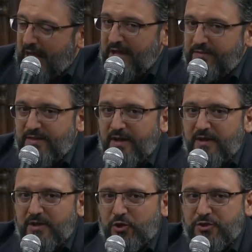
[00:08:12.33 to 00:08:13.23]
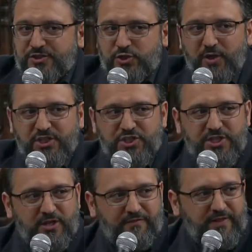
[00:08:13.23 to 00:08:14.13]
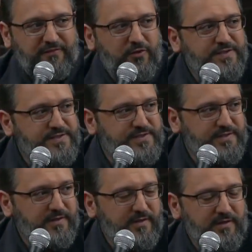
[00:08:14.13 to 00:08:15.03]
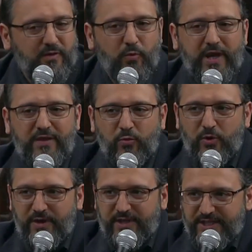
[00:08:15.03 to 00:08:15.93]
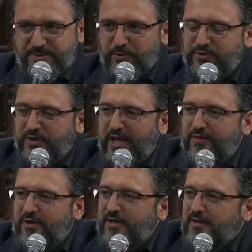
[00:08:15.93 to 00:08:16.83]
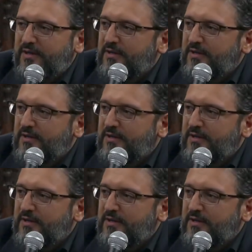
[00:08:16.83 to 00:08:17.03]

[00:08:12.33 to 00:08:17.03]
And the construction of the verse, the way the wording is put together,